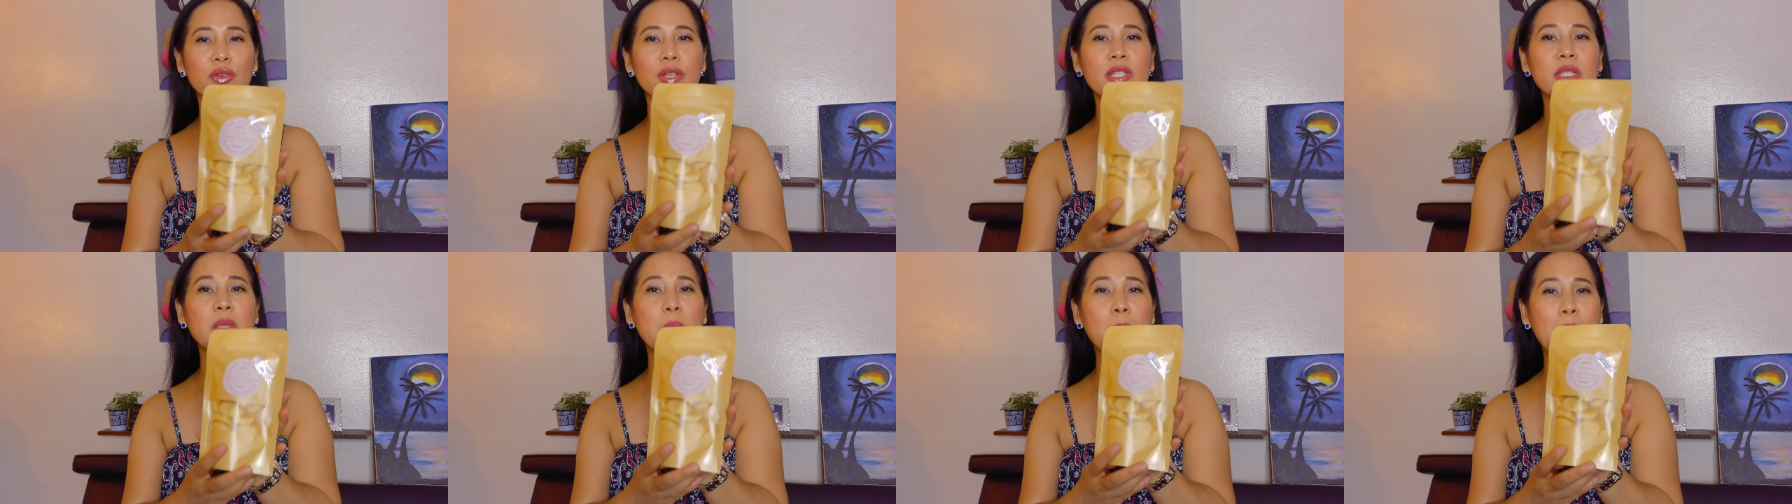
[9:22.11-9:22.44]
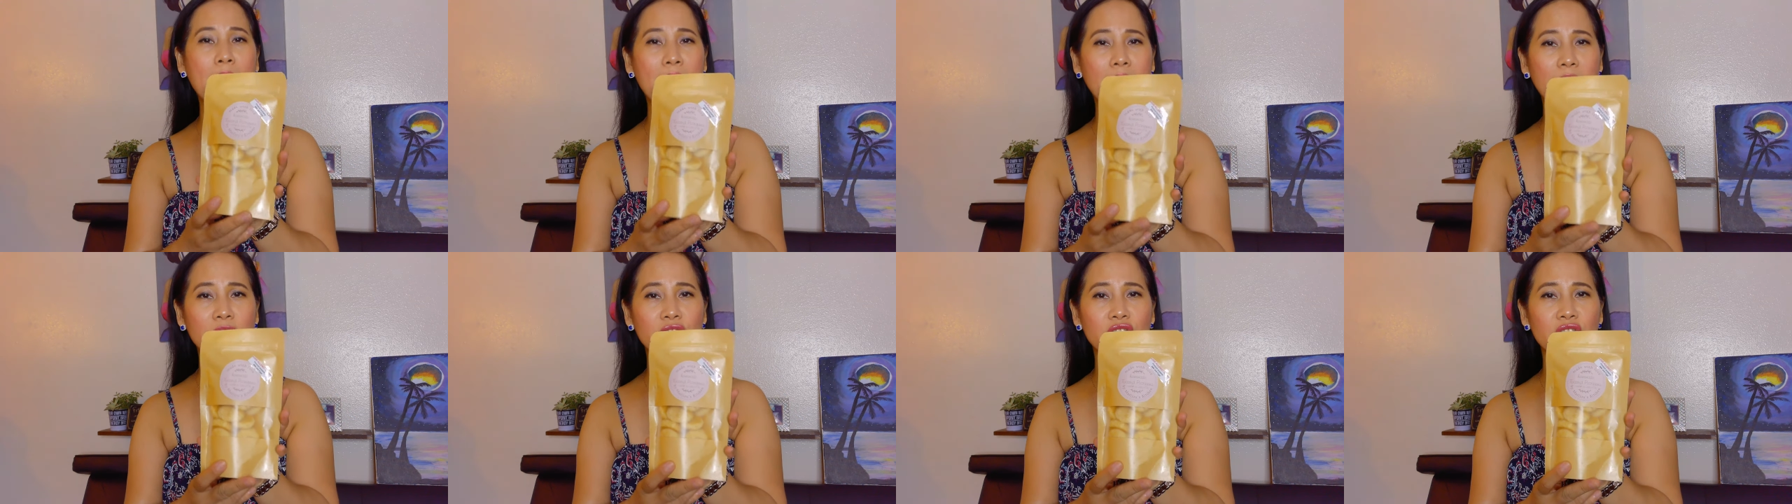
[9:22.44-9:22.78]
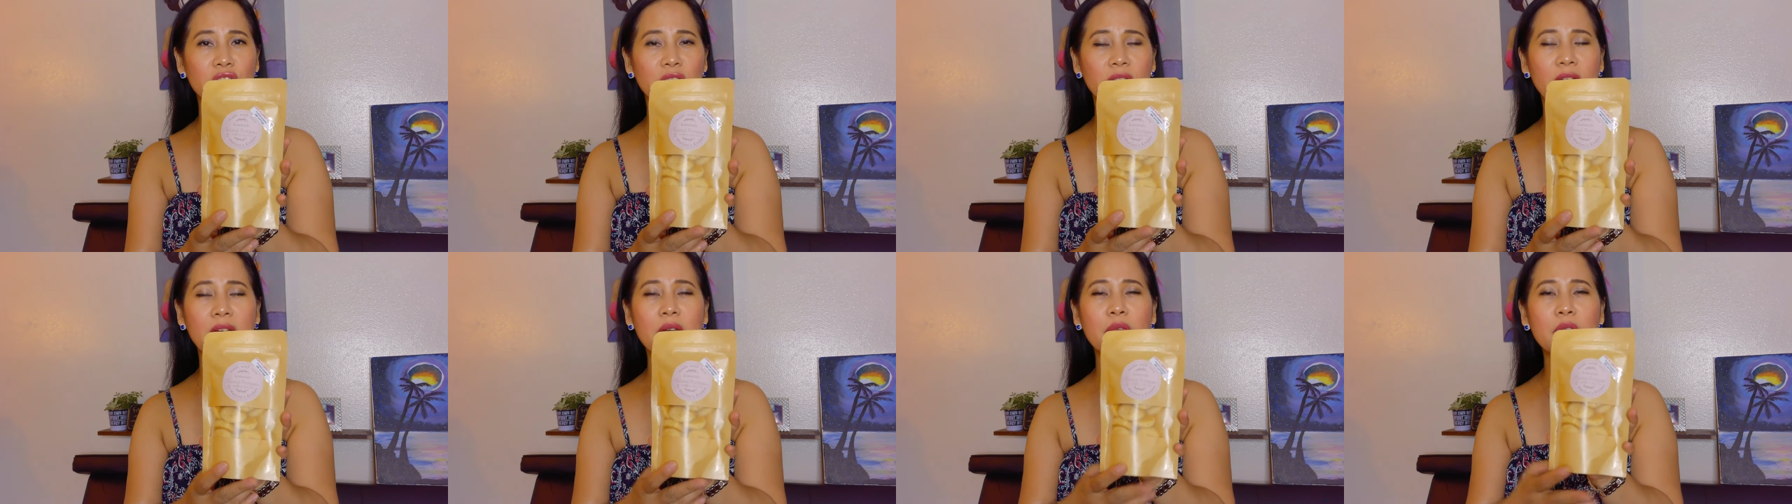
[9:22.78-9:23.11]
ko is the
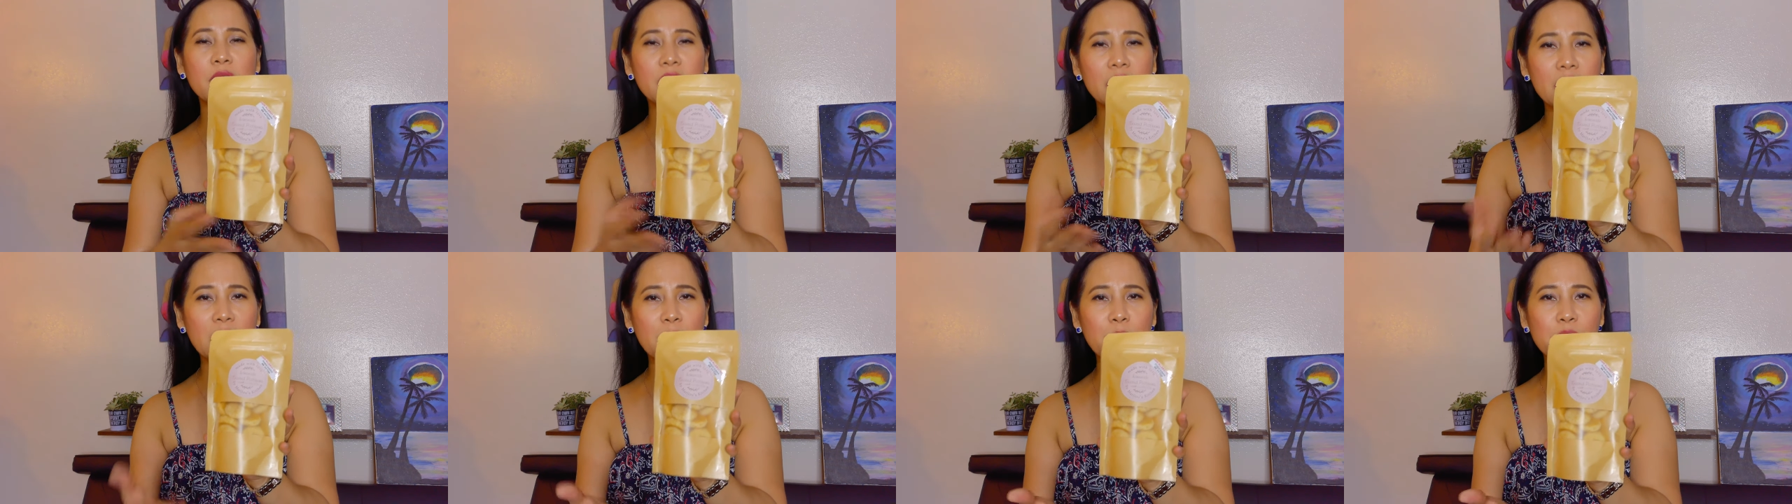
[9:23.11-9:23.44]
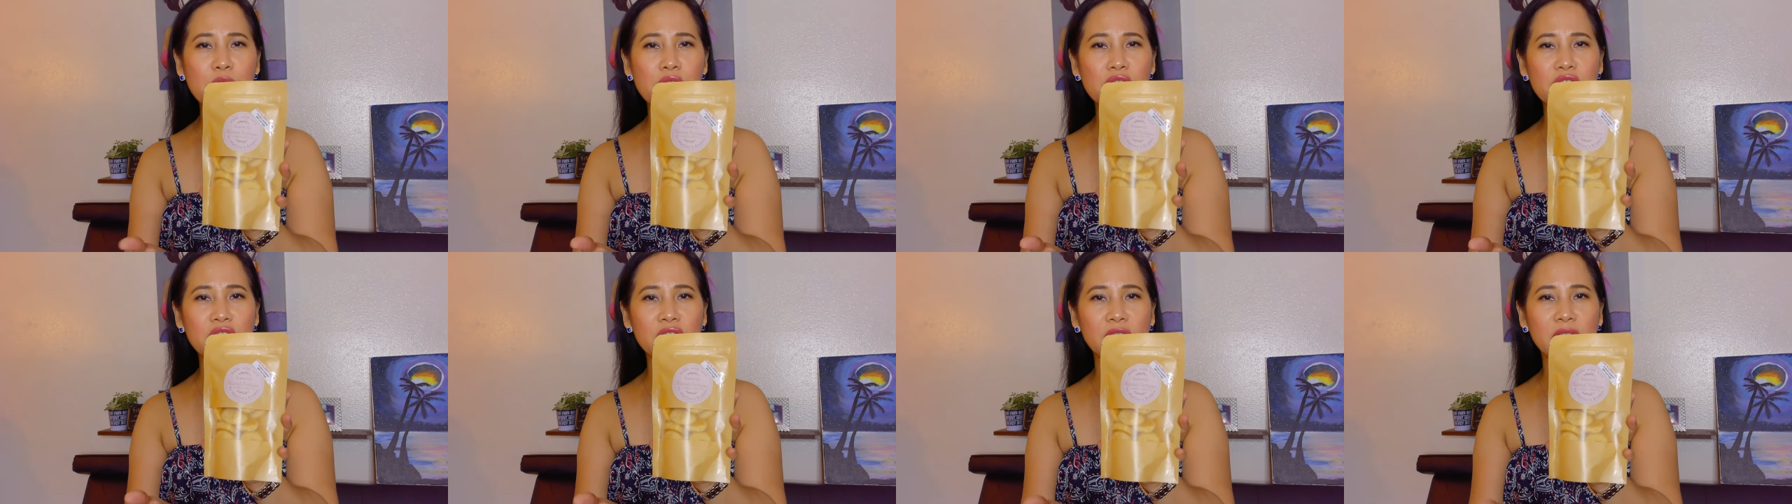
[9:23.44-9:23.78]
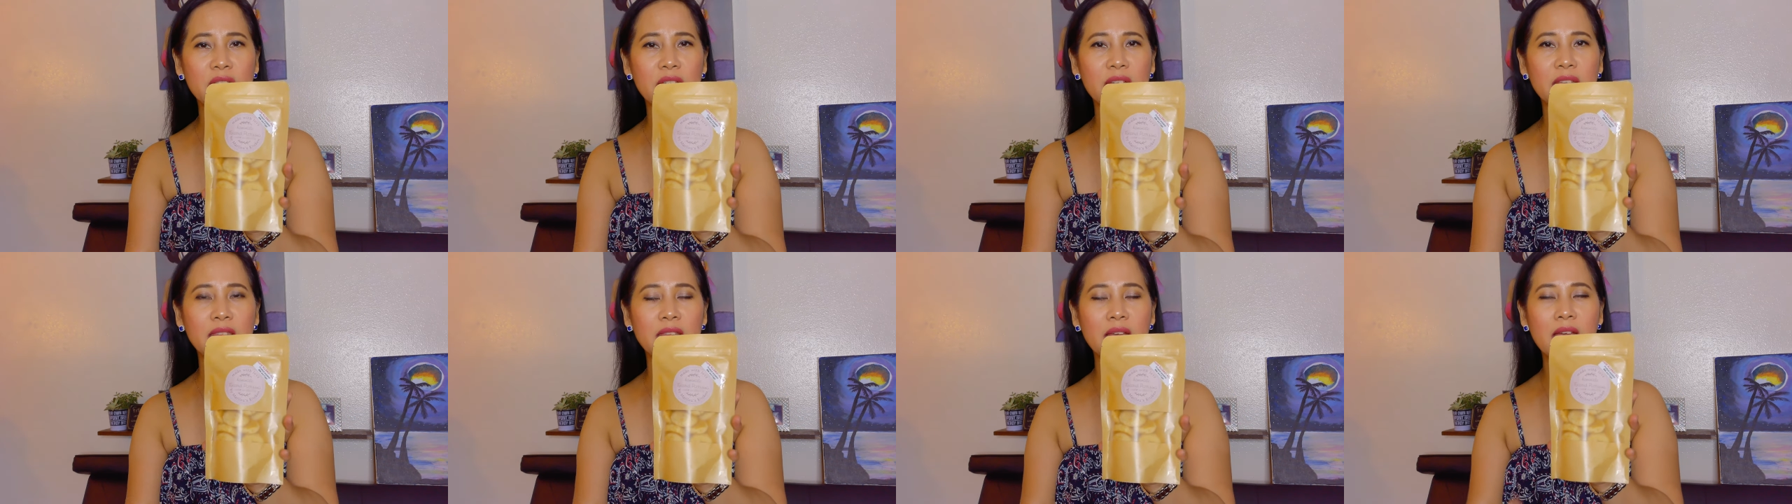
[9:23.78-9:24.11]
packaging. I really
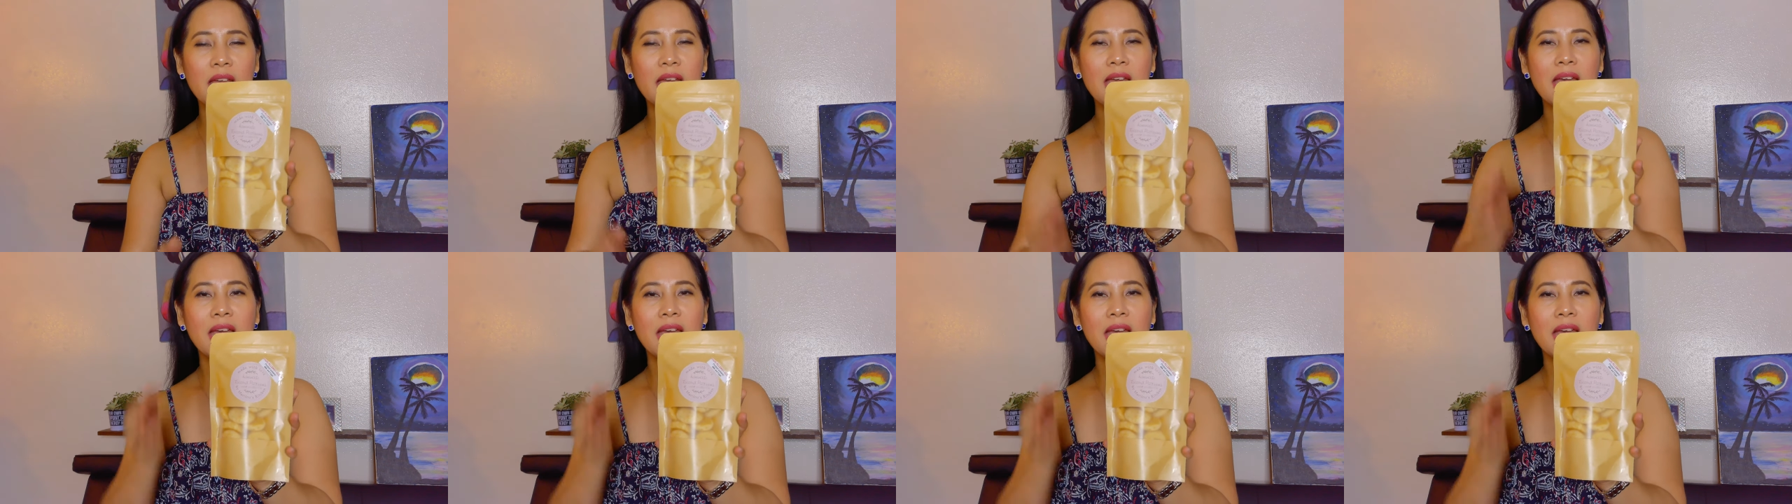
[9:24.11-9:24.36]
appreciate